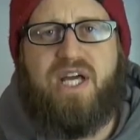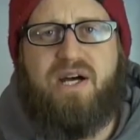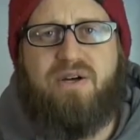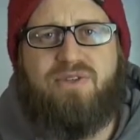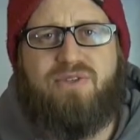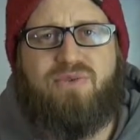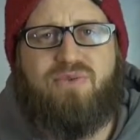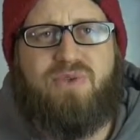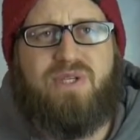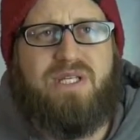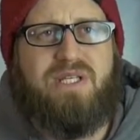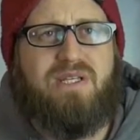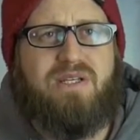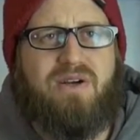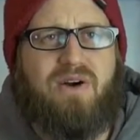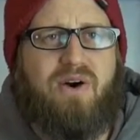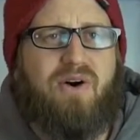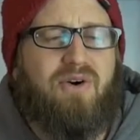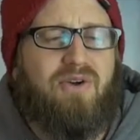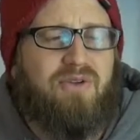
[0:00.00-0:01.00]
how
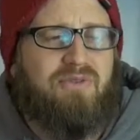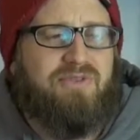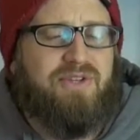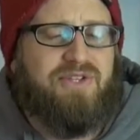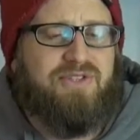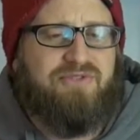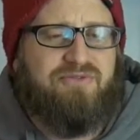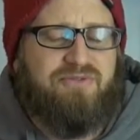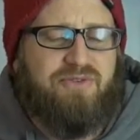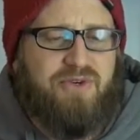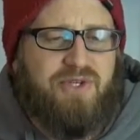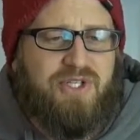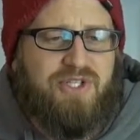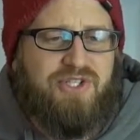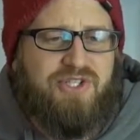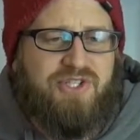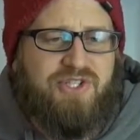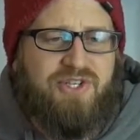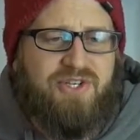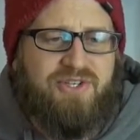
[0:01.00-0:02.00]
unique all of this
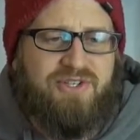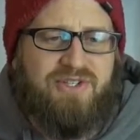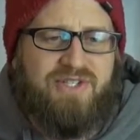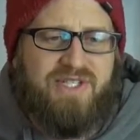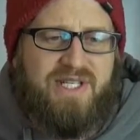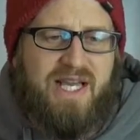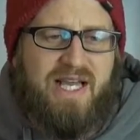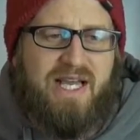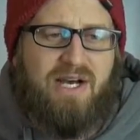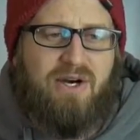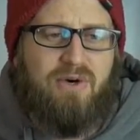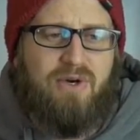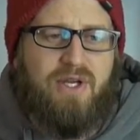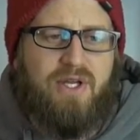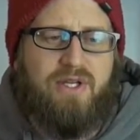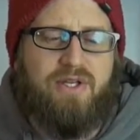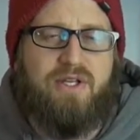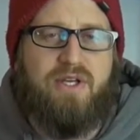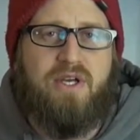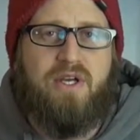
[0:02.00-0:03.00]
footage turns out,
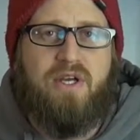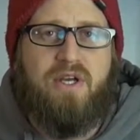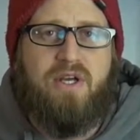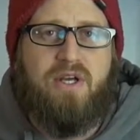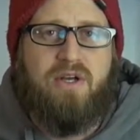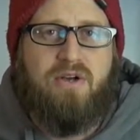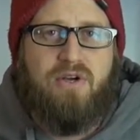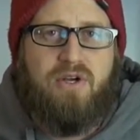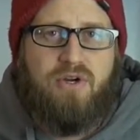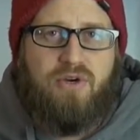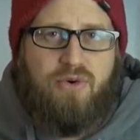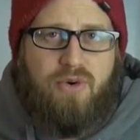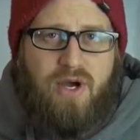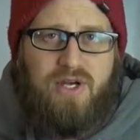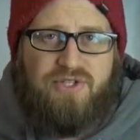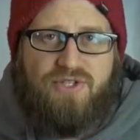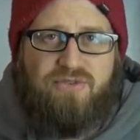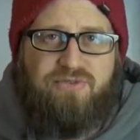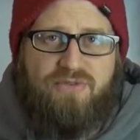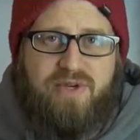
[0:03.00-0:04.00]
and
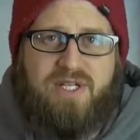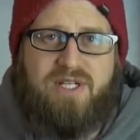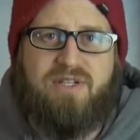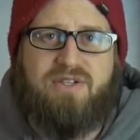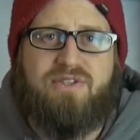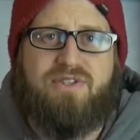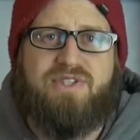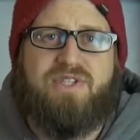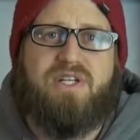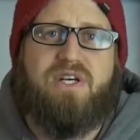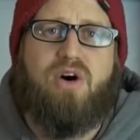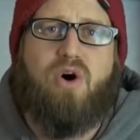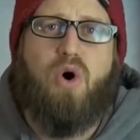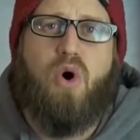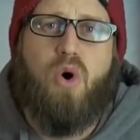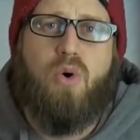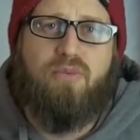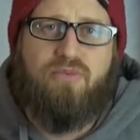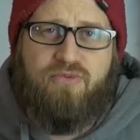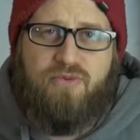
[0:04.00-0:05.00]
cross your fingers that
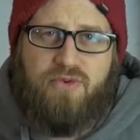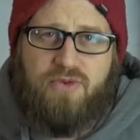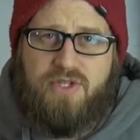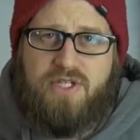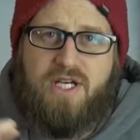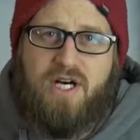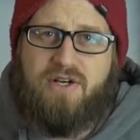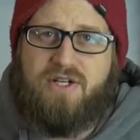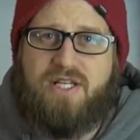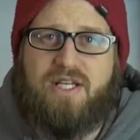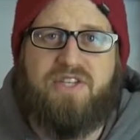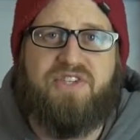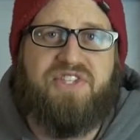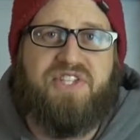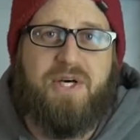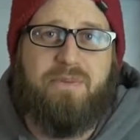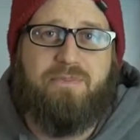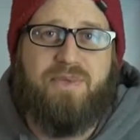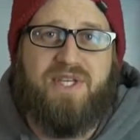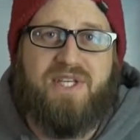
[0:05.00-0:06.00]
hopefully I'll get
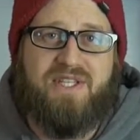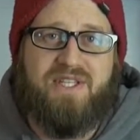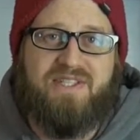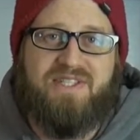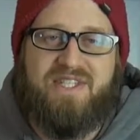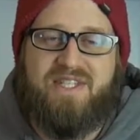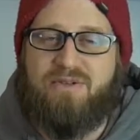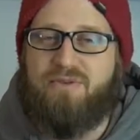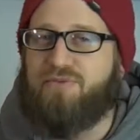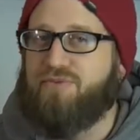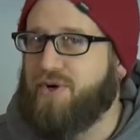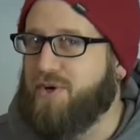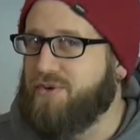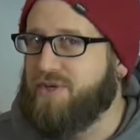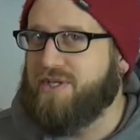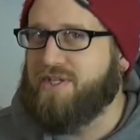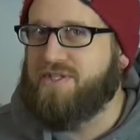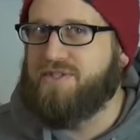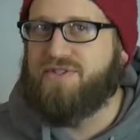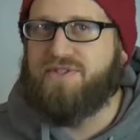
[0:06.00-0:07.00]
something that's in
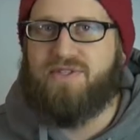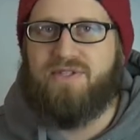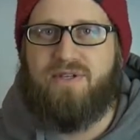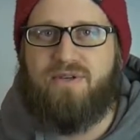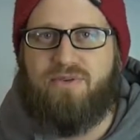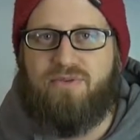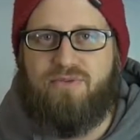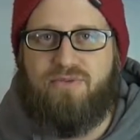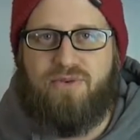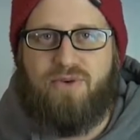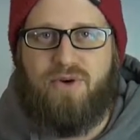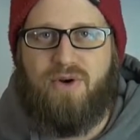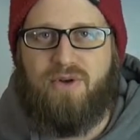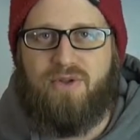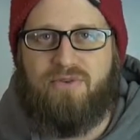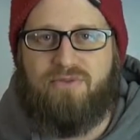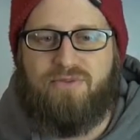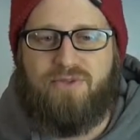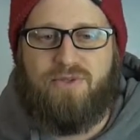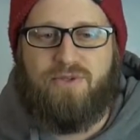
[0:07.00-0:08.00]
focus for
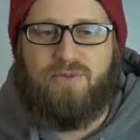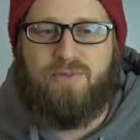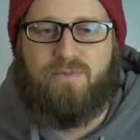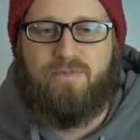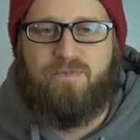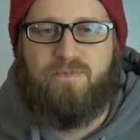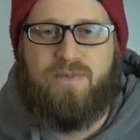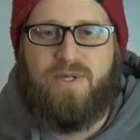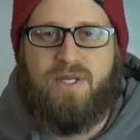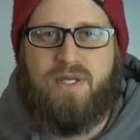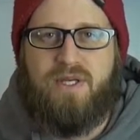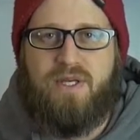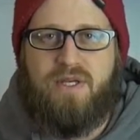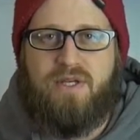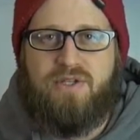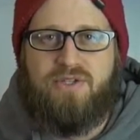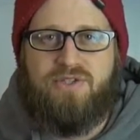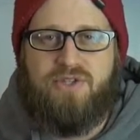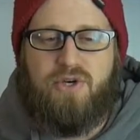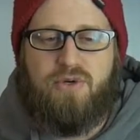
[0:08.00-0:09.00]
all of you.
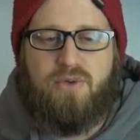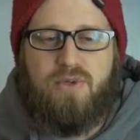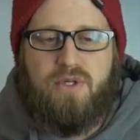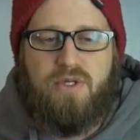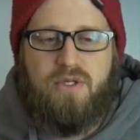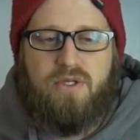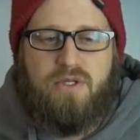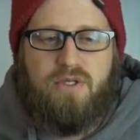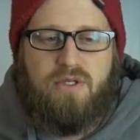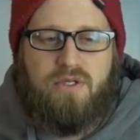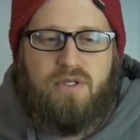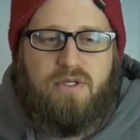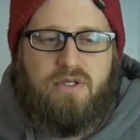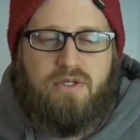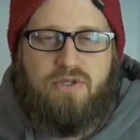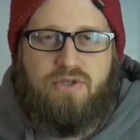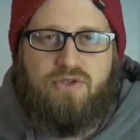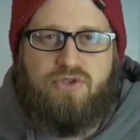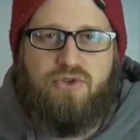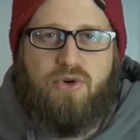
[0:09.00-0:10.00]
So
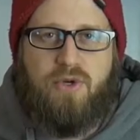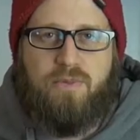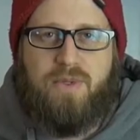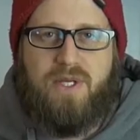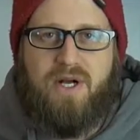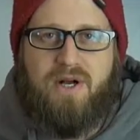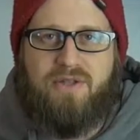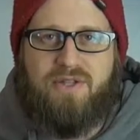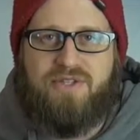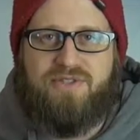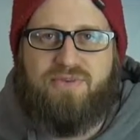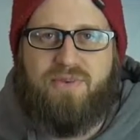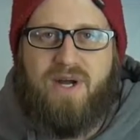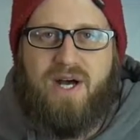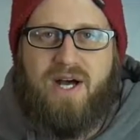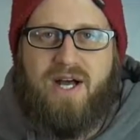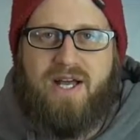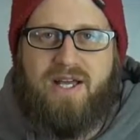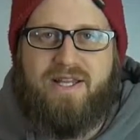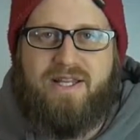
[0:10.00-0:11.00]
join me on this
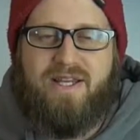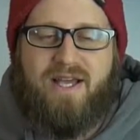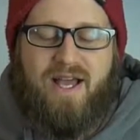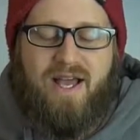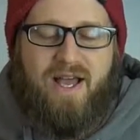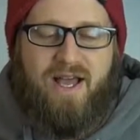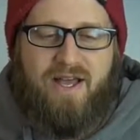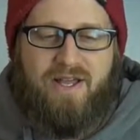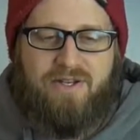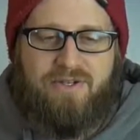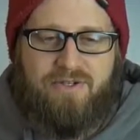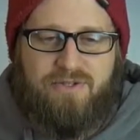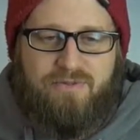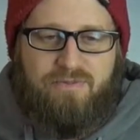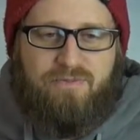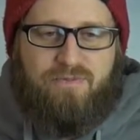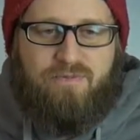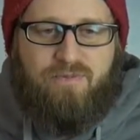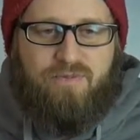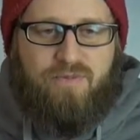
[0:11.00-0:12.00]
ride and
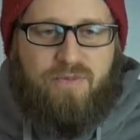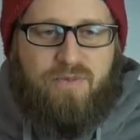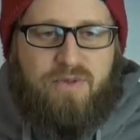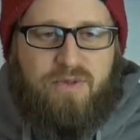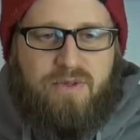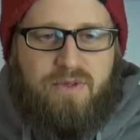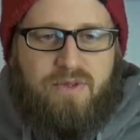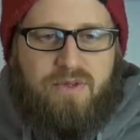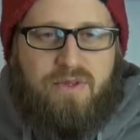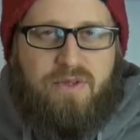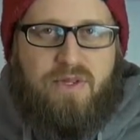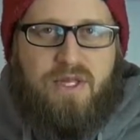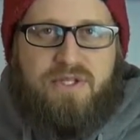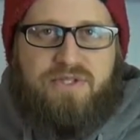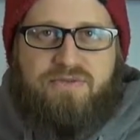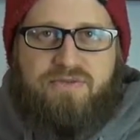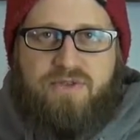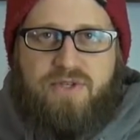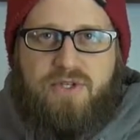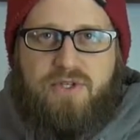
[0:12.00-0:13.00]

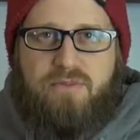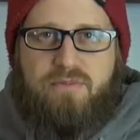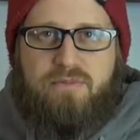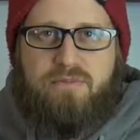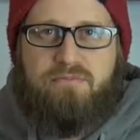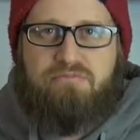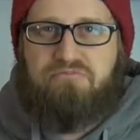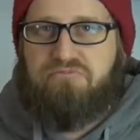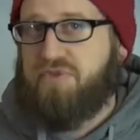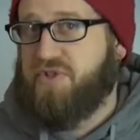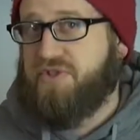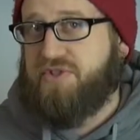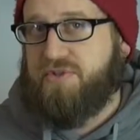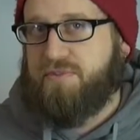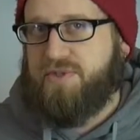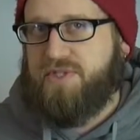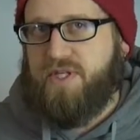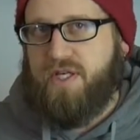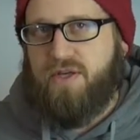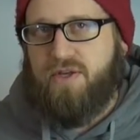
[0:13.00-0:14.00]
let's film
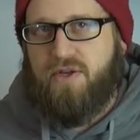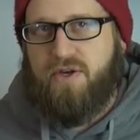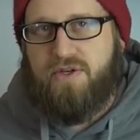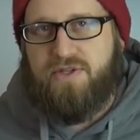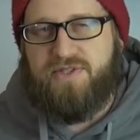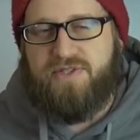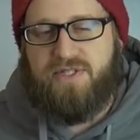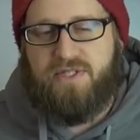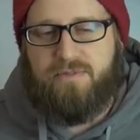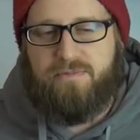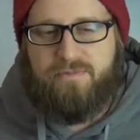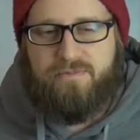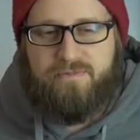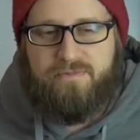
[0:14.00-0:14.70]
some scale RC.